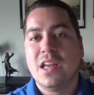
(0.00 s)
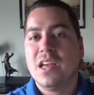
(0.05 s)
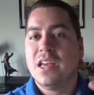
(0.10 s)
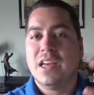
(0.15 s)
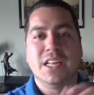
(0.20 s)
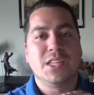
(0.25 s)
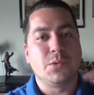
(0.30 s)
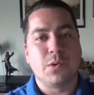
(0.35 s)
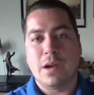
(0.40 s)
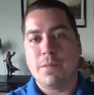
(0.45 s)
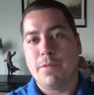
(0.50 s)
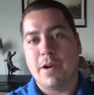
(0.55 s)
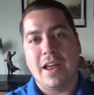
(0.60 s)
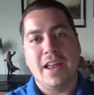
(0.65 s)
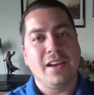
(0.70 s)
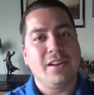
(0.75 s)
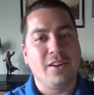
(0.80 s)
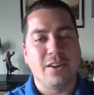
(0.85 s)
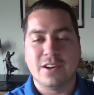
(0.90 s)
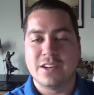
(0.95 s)
It's Red
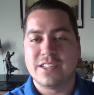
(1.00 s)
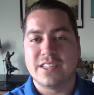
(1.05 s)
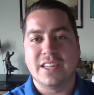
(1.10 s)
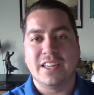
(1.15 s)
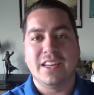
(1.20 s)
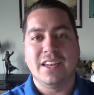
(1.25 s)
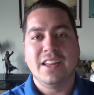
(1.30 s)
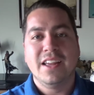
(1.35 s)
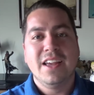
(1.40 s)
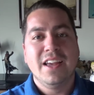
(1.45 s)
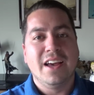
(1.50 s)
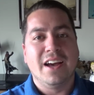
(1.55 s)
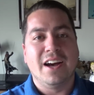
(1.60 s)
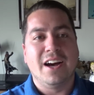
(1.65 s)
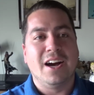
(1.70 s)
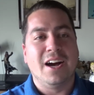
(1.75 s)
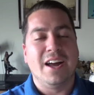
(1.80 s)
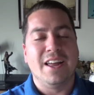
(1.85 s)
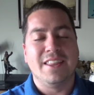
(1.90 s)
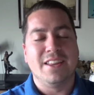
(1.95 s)
Band cursing,
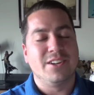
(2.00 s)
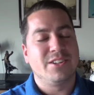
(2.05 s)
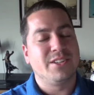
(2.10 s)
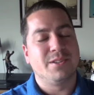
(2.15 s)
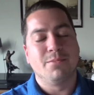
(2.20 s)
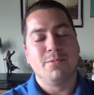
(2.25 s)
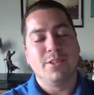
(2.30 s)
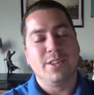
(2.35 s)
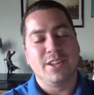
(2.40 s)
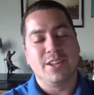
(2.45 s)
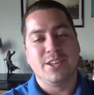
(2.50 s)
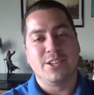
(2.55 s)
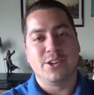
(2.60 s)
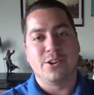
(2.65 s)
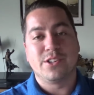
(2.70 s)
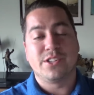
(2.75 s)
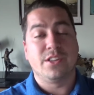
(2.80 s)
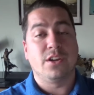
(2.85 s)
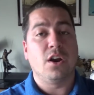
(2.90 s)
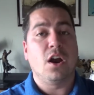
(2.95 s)
and there's some really good
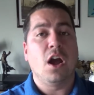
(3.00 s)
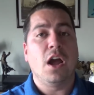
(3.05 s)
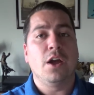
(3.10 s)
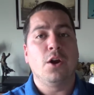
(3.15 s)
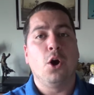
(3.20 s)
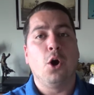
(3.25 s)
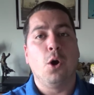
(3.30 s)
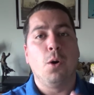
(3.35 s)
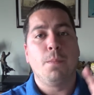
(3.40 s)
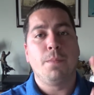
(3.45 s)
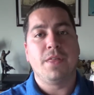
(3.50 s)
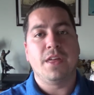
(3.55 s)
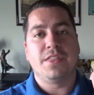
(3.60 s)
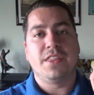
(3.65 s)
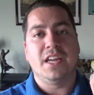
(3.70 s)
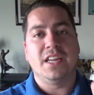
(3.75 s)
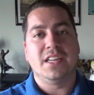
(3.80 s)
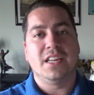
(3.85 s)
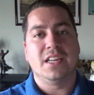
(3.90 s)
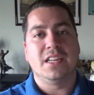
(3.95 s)
jokes in there. I hope that
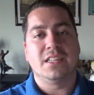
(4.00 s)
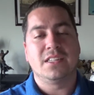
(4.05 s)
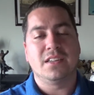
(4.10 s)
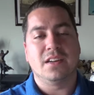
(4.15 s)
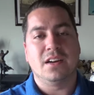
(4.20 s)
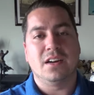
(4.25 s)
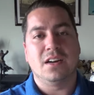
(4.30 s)
they didn't